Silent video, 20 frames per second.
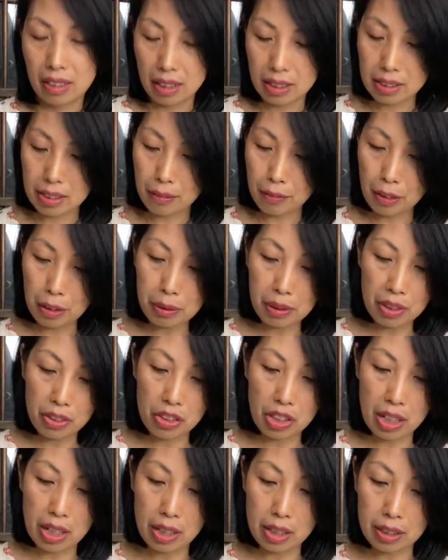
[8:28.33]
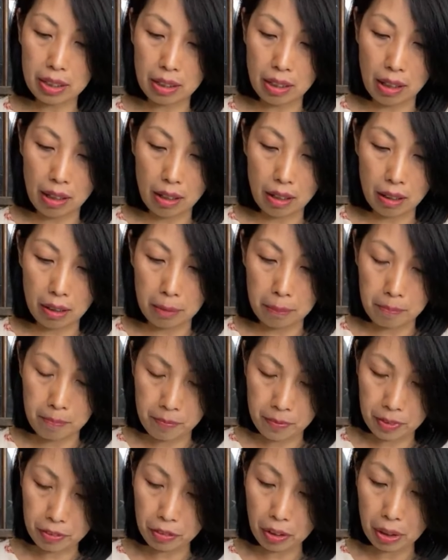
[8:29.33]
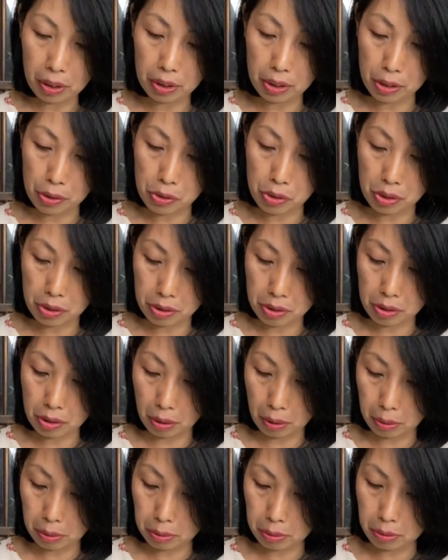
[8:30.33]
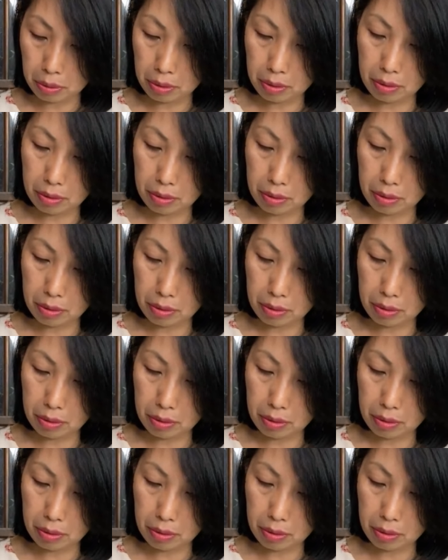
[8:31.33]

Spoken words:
It's a very thin varnish, so